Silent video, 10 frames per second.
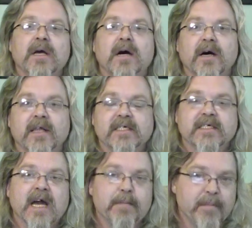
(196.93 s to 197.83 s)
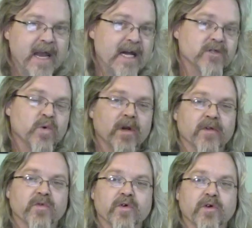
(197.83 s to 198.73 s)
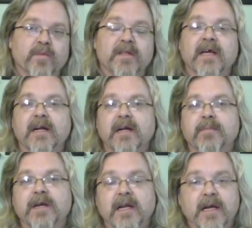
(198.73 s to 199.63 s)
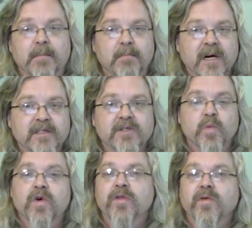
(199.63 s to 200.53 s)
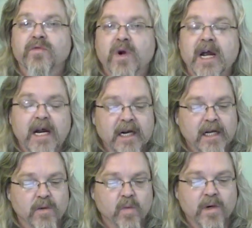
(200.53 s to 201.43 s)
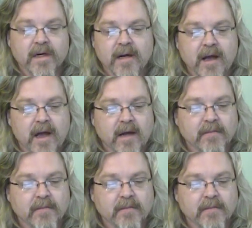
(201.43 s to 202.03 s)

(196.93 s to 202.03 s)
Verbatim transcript: Uh, they just got bands rolling through, but they ended up getting a month's worth of rain in one day.